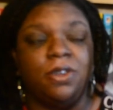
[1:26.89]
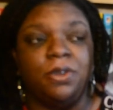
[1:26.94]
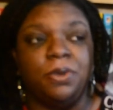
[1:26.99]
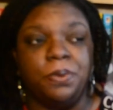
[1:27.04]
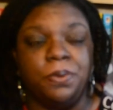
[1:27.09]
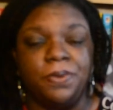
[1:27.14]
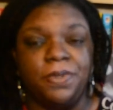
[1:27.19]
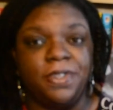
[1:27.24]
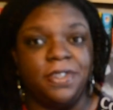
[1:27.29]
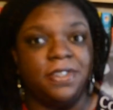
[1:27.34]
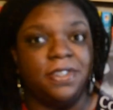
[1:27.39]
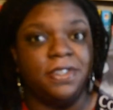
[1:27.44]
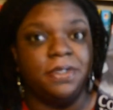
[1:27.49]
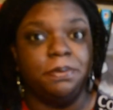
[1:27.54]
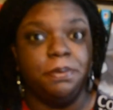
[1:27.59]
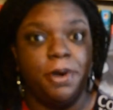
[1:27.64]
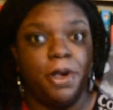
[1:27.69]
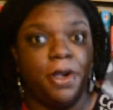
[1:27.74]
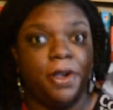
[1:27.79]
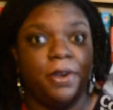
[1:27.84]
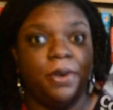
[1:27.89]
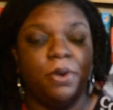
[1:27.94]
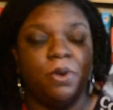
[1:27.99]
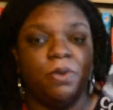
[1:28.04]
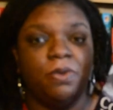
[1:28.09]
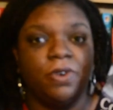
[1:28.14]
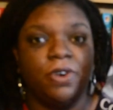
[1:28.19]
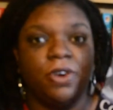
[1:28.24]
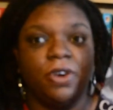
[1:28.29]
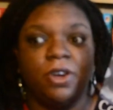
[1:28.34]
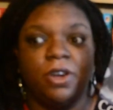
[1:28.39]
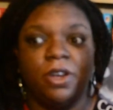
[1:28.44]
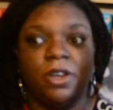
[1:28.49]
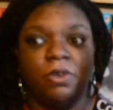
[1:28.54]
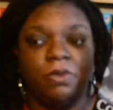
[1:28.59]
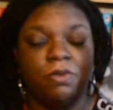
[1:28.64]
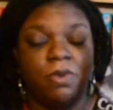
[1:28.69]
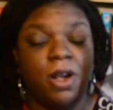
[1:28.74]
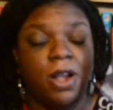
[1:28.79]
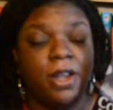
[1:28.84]
loses his mind over her and
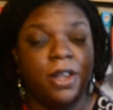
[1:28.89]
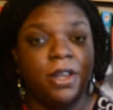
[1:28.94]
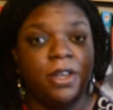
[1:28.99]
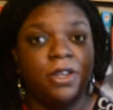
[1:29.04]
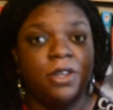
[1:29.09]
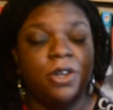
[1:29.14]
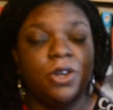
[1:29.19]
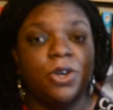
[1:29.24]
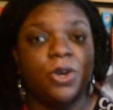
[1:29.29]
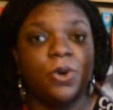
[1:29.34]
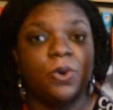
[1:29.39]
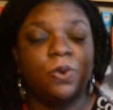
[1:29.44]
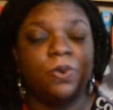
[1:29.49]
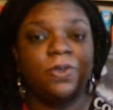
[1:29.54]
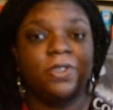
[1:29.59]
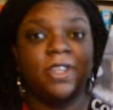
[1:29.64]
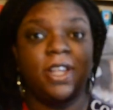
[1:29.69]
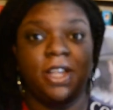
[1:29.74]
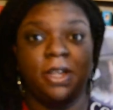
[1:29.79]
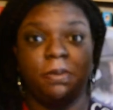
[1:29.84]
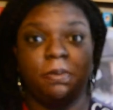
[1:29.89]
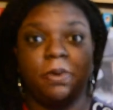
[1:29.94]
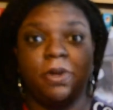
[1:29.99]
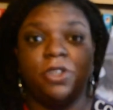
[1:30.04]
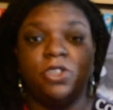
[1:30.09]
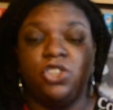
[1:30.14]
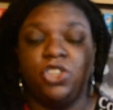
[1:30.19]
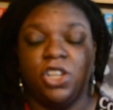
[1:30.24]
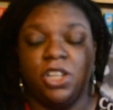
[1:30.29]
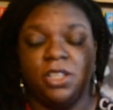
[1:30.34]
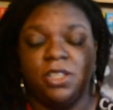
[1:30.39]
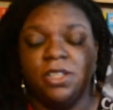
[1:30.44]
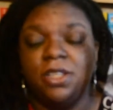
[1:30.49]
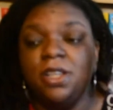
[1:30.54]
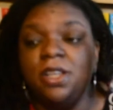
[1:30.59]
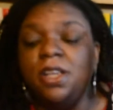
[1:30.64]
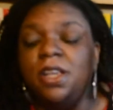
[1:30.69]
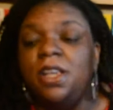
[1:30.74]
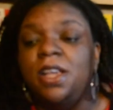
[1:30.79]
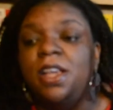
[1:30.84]
Ryan goes ape shit.
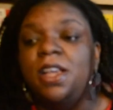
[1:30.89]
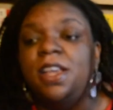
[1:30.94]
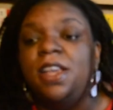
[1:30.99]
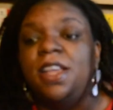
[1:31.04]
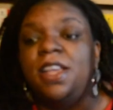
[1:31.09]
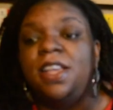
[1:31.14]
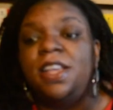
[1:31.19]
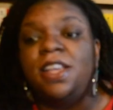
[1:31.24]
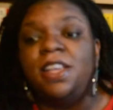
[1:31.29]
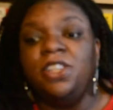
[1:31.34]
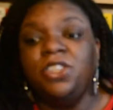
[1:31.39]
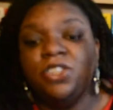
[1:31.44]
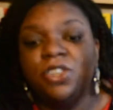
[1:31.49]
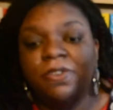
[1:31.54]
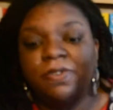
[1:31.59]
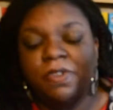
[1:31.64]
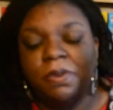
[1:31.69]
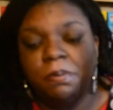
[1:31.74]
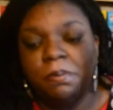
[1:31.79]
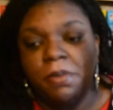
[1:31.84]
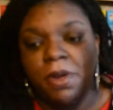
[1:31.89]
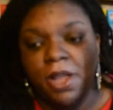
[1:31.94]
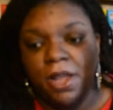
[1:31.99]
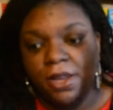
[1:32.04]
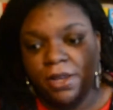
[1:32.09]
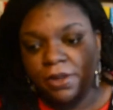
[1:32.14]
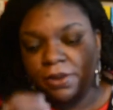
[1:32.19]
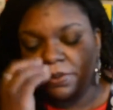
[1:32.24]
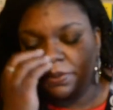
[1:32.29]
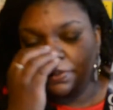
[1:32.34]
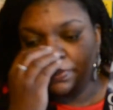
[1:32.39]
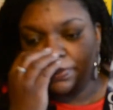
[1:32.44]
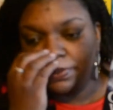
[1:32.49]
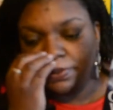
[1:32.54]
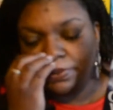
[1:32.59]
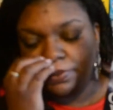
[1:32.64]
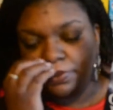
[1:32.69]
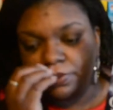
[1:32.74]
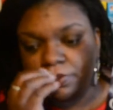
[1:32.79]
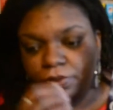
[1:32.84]
Each of the men
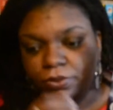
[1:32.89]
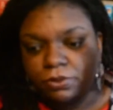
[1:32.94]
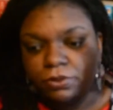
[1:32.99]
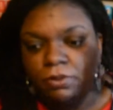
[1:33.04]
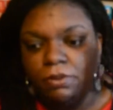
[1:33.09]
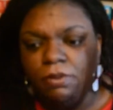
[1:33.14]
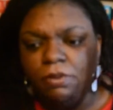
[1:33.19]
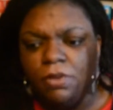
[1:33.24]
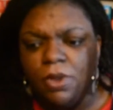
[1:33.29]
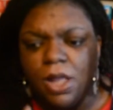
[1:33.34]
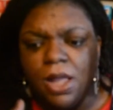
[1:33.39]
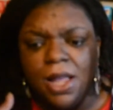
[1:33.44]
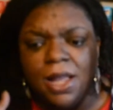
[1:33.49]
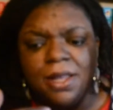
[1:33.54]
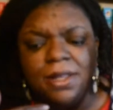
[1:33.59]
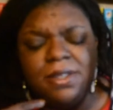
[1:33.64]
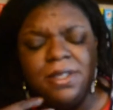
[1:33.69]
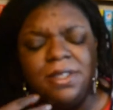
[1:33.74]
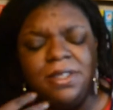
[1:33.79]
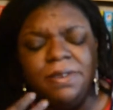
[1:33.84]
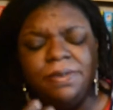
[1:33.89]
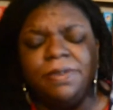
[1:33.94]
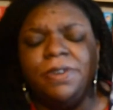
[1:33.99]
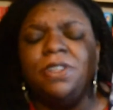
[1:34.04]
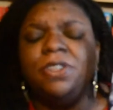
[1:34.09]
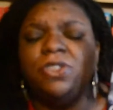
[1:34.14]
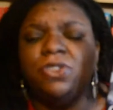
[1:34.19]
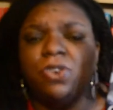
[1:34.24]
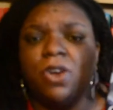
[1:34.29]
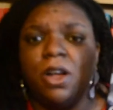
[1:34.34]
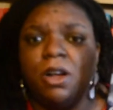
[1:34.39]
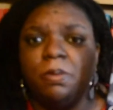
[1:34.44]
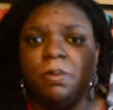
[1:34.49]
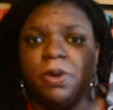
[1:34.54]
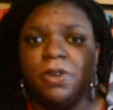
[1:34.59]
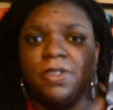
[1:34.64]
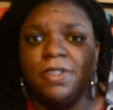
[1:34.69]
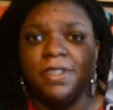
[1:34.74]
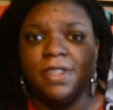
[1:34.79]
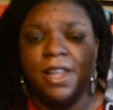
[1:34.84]
has different strong
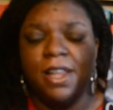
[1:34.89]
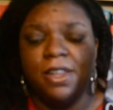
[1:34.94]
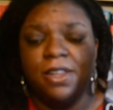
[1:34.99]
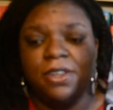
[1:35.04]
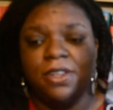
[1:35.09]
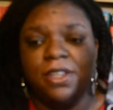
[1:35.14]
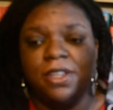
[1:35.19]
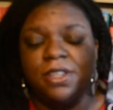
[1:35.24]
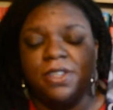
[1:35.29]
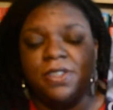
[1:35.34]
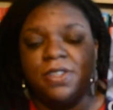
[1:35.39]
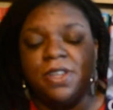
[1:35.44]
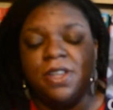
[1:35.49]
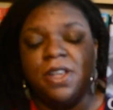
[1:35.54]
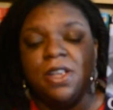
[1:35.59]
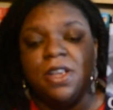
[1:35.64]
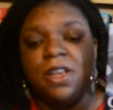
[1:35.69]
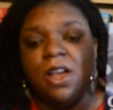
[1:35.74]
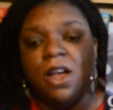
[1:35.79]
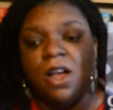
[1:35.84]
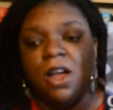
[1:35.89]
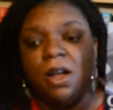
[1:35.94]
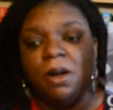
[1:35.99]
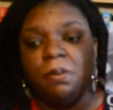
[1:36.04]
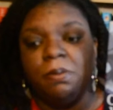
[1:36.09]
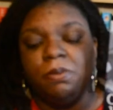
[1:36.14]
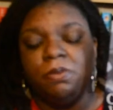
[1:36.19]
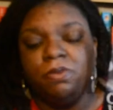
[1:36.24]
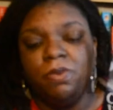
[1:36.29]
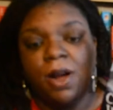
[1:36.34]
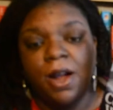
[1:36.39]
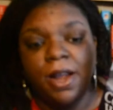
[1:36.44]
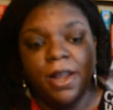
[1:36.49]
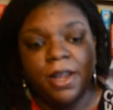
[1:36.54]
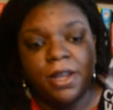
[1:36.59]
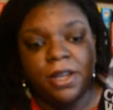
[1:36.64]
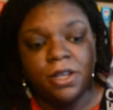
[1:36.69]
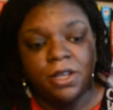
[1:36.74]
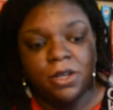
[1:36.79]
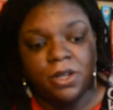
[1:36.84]
personalities. Um,
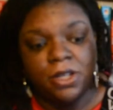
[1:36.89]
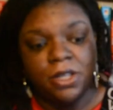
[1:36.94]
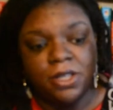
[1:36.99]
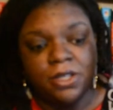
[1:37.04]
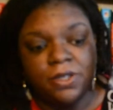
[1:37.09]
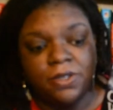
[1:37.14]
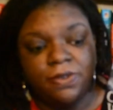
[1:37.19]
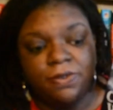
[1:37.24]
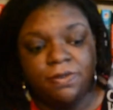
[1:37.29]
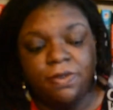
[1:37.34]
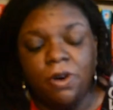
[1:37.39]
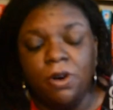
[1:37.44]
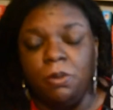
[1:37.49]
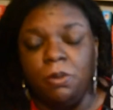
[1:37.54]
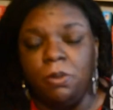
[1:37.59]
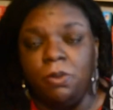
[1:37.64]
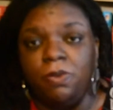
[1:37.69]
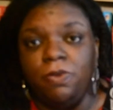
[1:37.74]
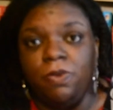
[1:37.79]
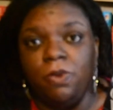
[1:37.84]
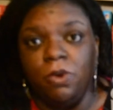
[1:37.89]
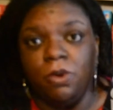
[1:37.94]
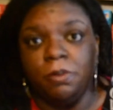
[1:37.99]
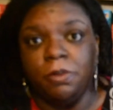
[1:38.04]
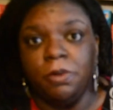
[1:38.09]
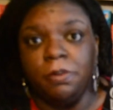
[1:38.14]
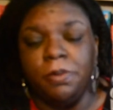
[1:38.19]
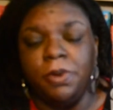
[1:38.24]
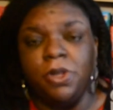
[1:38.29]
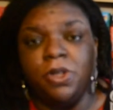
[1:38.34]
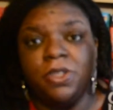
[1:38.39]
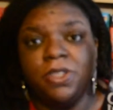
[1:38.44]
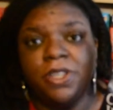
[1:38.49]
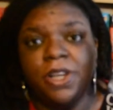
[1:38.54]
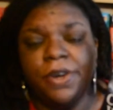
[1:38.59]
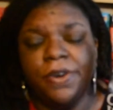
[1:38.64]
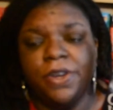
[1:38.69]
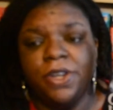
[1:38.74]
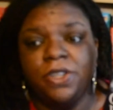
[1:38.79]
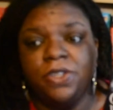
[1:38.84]
Ryan is former
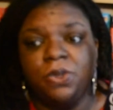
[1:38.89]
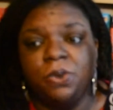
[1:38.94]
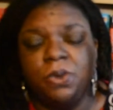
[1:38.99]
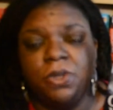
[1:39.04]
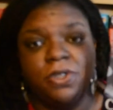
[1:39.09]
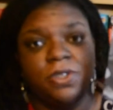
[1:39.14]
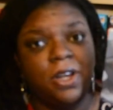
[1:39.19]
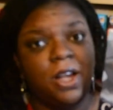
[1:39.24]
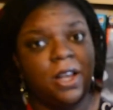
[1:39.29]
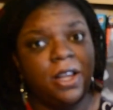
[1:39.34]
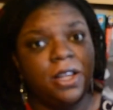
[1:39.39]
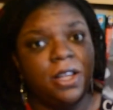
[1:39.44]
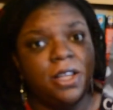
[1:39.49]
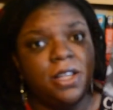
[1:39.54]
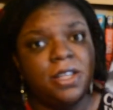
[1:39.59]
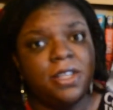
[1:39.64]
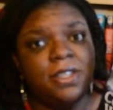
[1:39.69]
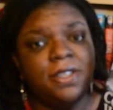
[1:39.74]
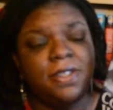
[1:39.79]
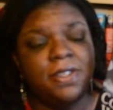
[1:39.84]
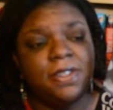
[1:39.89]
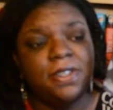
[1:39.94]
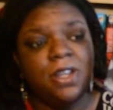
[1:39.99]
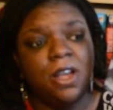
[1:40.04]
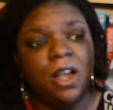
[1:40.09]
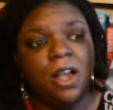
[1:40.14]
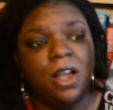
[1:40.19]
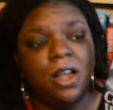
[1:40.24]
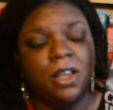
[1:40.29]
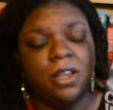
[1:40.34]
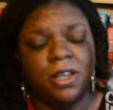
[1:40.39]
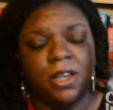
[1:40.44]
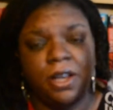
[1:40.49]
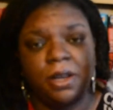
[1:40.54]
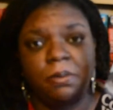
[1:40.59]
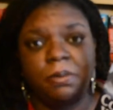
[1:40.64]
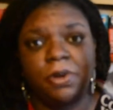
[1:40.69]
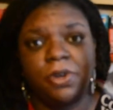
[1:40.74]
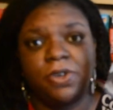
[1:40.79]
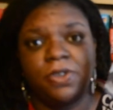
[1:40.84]
military, so he's got his uh,
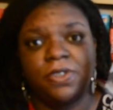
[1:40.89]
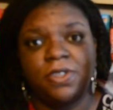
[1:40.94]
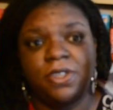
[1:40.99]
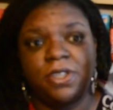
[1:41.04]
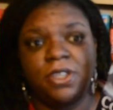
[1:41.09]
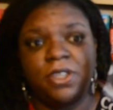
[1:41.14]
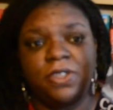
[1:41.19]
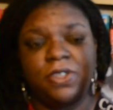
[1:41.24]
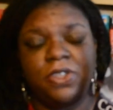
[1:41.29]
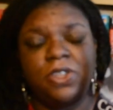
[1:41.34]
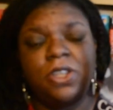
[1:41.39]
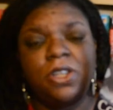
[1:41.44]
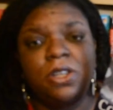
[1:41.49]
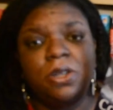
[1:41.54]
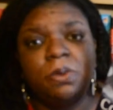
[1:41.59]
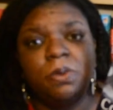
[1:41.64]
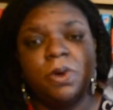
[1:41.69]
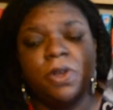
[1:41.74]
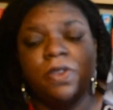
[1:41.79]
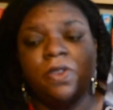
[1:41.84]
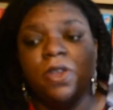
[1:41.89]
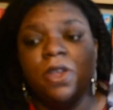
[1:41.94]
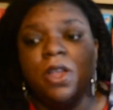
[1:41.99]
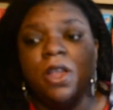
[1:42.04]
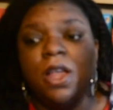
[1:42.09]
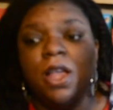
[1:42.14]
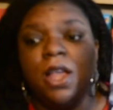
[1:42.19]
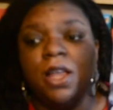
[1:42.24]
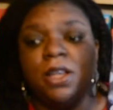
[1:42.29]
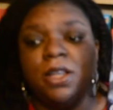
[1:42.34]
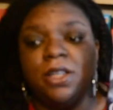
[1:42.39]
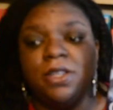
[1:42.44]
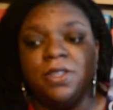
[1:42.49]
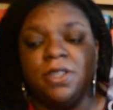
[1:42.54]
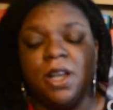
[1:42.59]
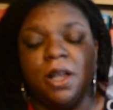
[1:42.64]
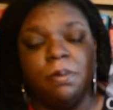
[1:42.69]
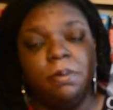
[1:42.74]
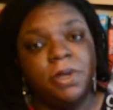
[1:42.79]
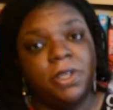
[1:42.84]
nightmares that he's dealing with, and he's
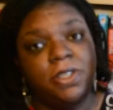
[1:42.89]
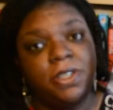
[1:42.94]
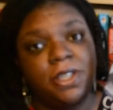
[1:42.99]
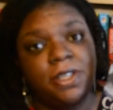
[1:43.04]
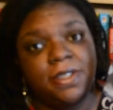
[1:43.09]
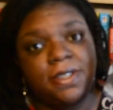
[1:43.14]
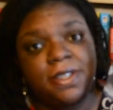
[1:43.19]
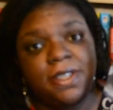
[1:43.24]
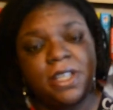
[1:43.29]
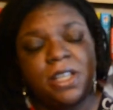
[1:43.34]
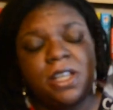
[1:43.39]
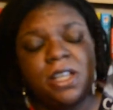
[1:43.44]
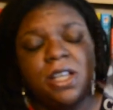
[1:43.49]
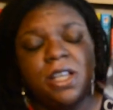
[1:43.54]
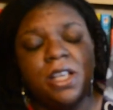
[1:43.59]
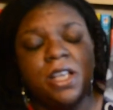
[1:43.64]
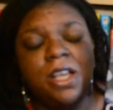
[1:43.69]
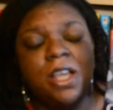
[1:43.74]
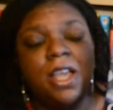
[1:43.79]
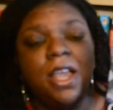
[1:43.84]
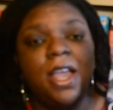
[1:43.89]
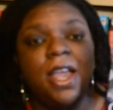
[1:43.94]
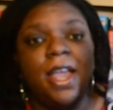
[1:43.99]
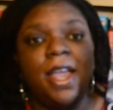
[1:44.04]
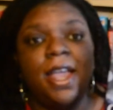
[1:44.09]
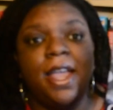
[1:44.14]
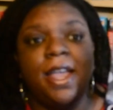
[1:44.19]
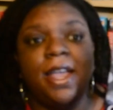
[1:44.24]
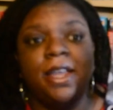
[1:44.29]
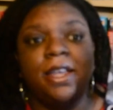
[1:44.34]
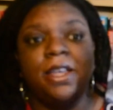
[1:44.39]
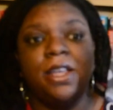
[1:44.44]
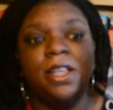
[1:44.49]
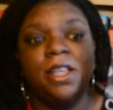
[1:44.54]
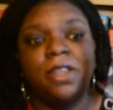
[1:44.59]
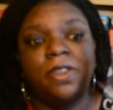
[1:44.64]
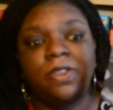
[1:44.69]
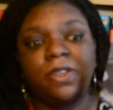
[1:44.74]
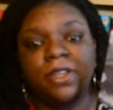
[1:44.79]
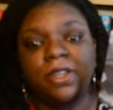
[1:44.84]
got PTSD, and
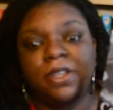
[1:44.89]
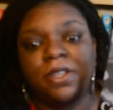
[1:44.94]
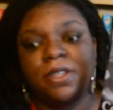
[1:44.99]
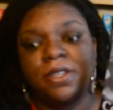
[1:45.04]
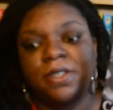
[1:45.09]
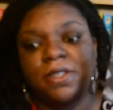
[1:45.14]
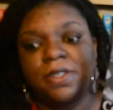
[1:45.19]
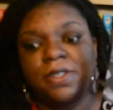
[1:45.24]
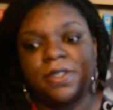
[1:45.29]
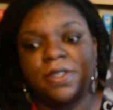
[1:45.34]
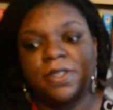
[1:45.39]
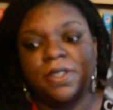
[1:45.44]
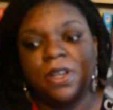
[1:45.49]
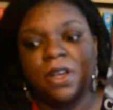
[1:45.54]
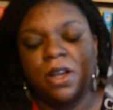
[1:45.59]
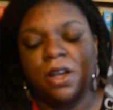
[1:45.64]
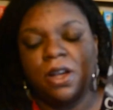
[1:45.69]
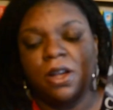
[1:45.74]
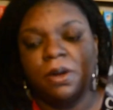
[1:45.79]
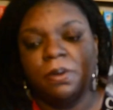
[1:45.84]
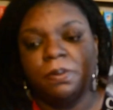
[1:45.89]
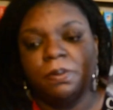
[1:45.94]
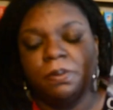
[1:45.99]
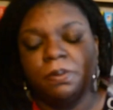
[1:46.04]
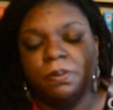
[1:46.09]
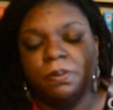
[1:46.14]
Ethan's um,